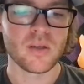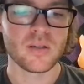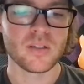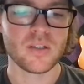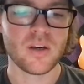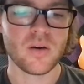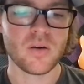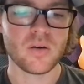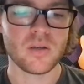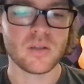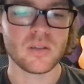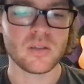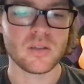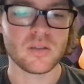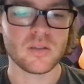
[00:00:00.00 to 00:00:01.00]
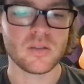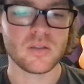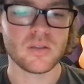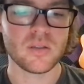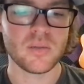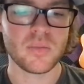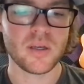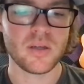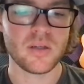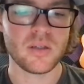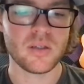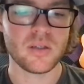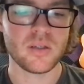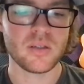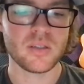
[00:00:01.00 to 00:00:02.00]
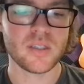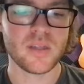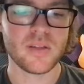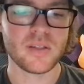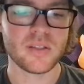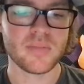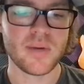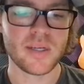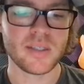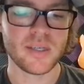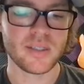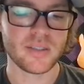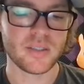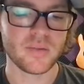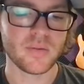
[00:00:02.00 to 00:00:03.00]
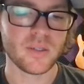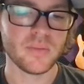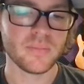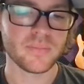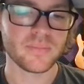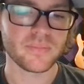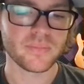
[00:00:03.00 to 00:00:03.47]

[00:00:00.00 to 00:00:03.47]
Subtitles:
So I'm going to send this to my testing one.